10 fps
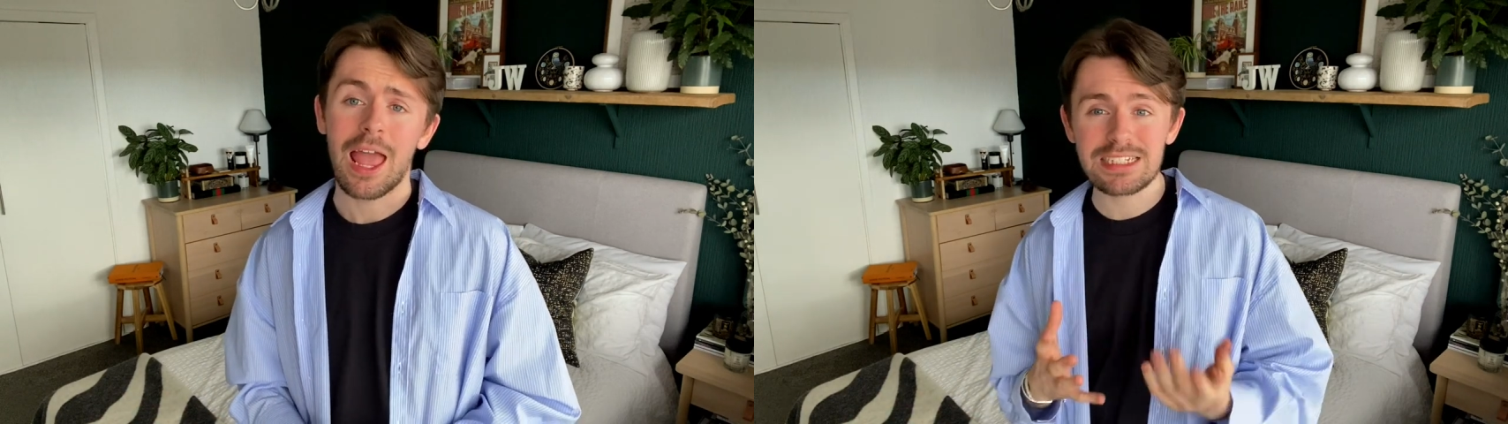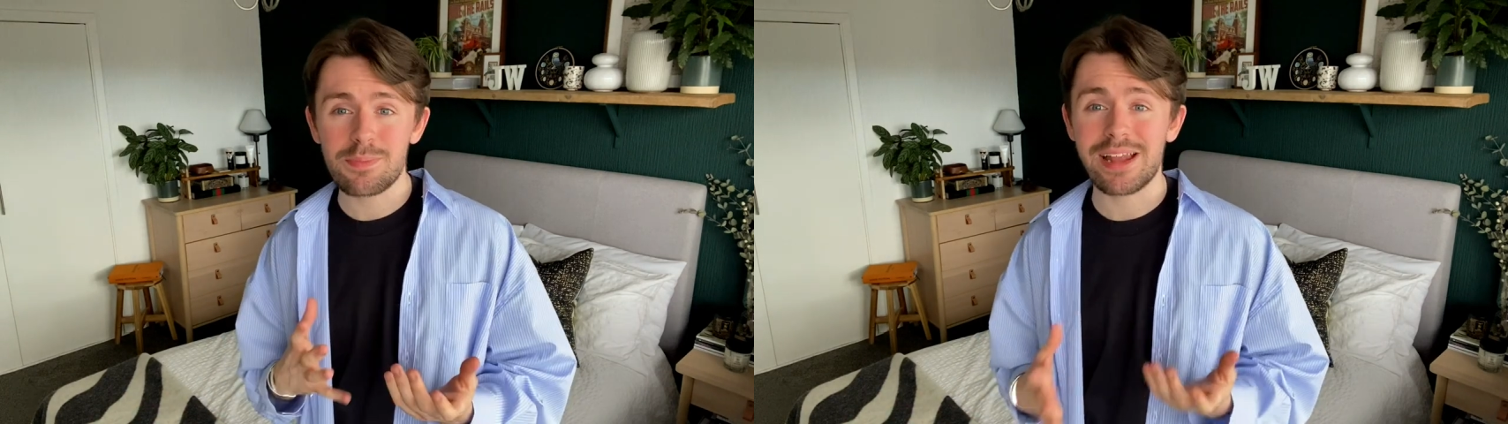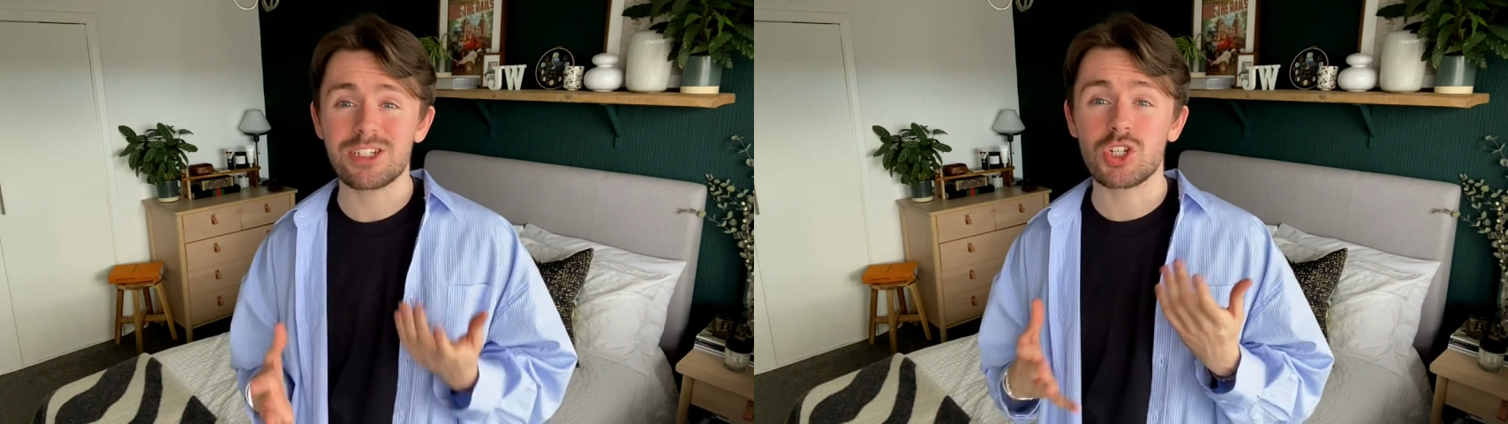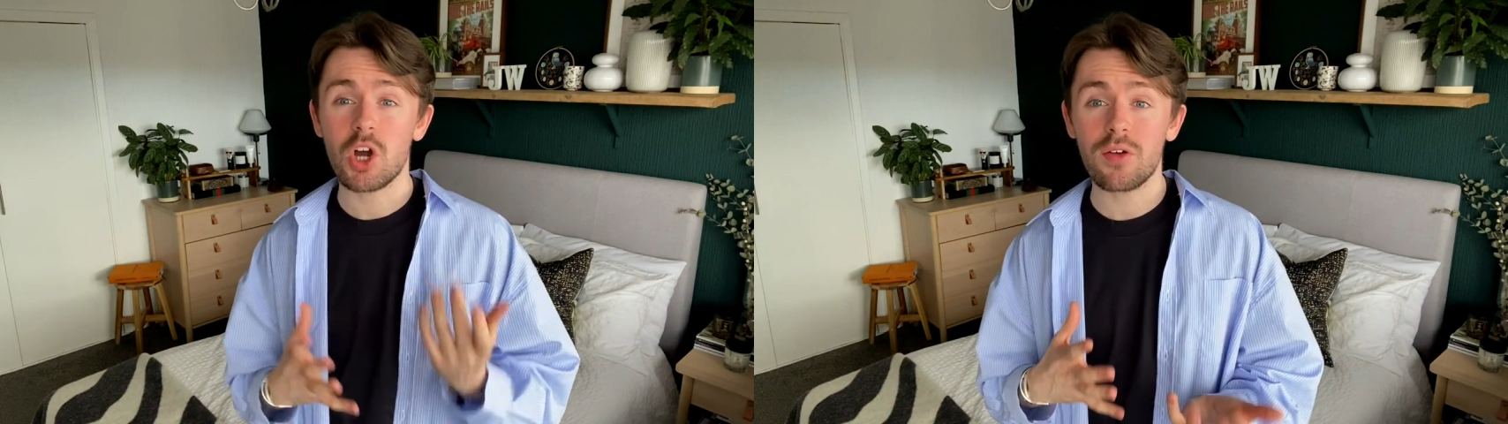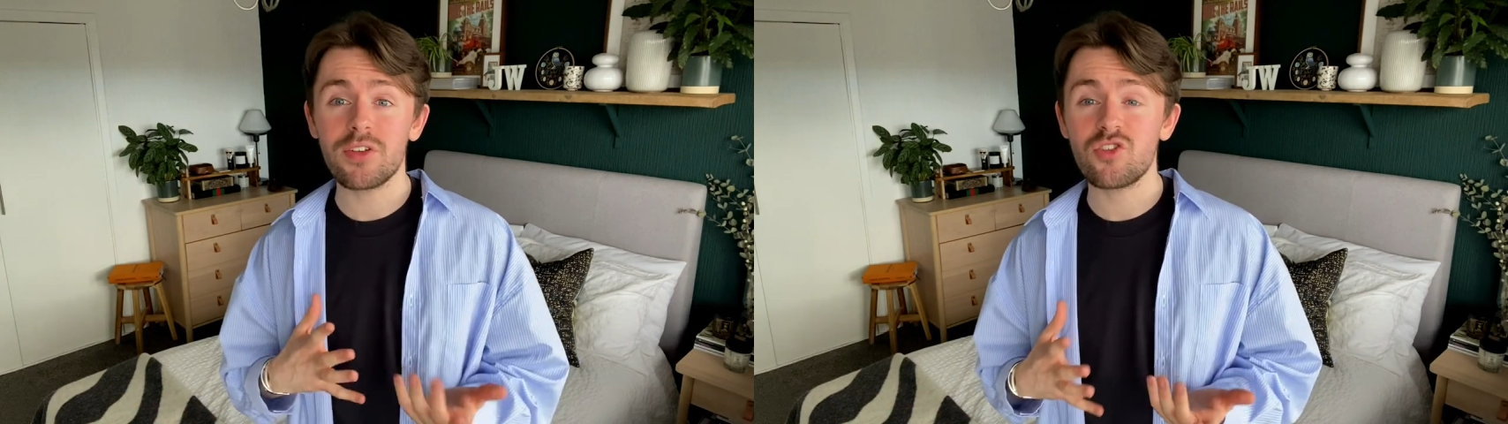Independent
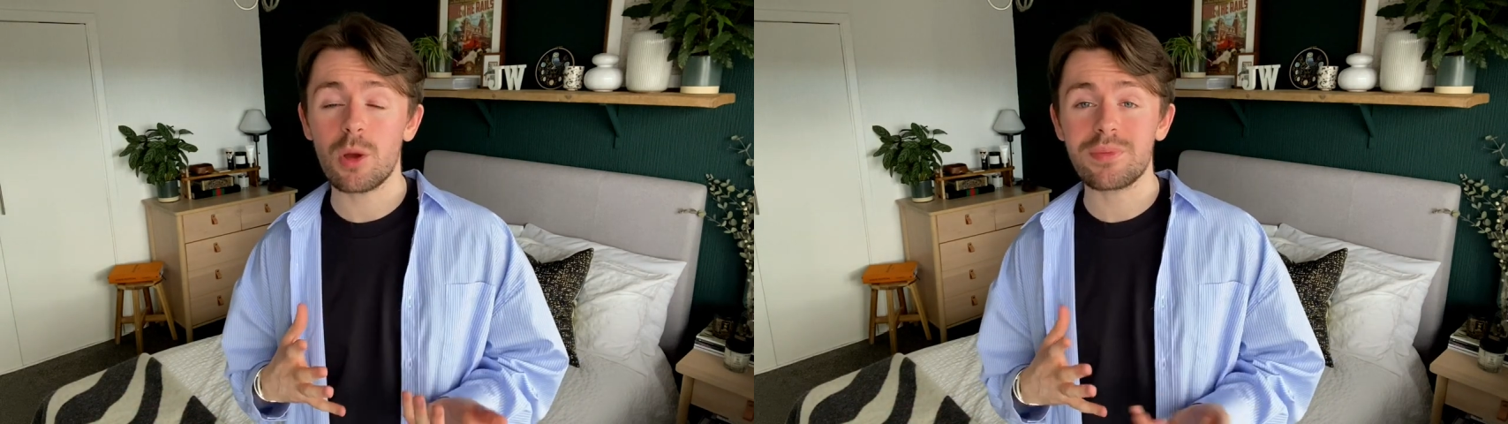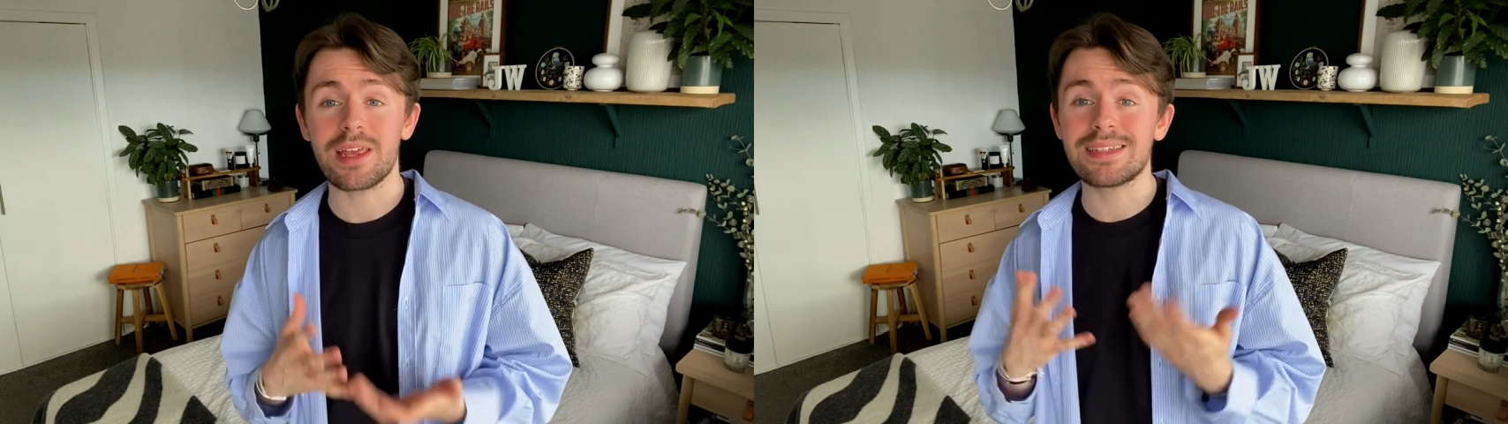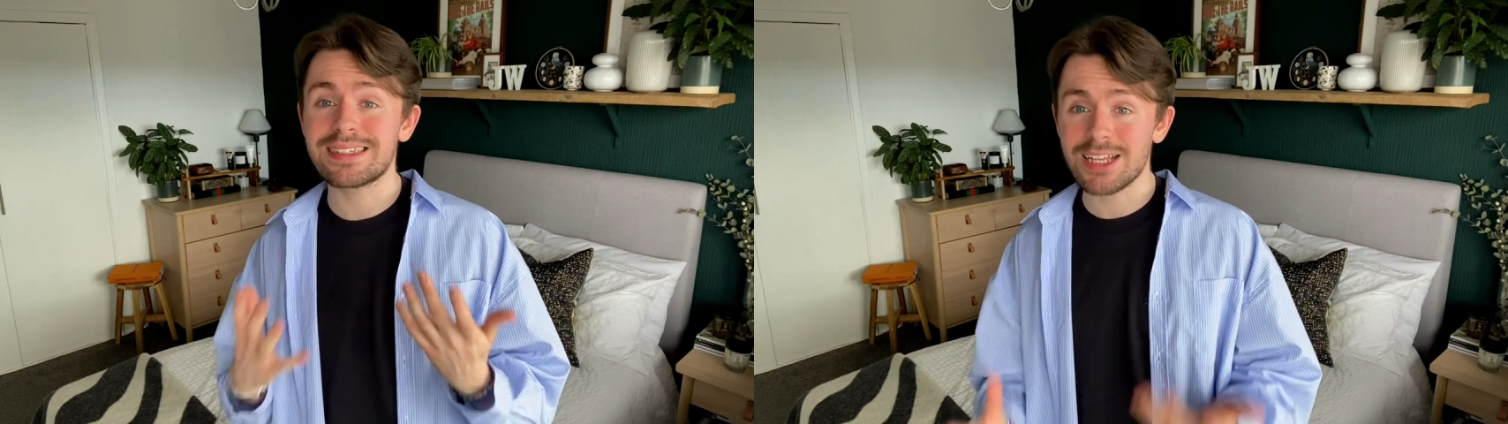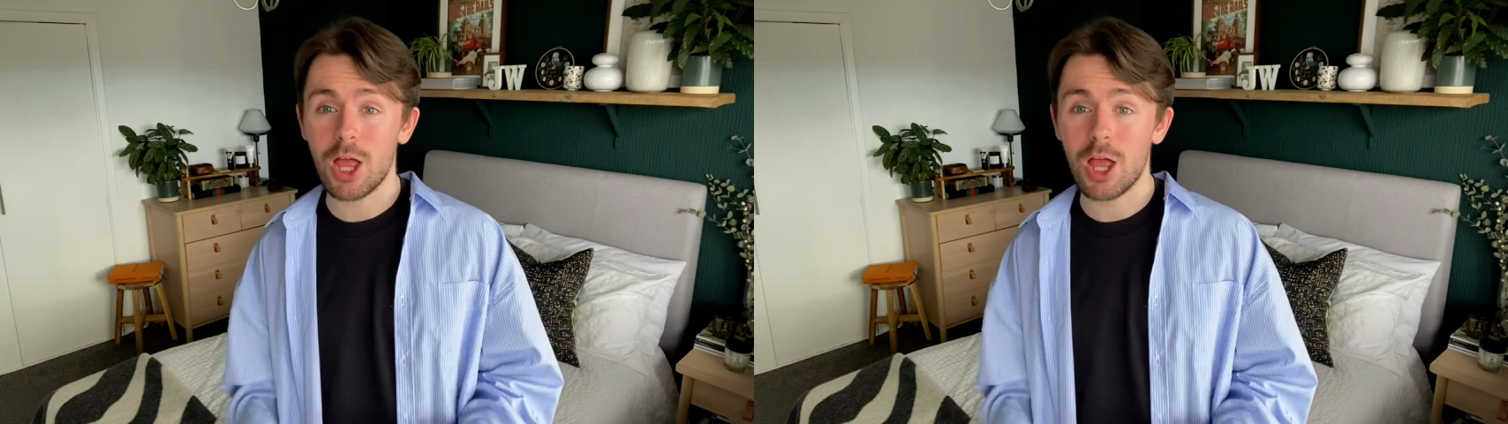coffee shops that are still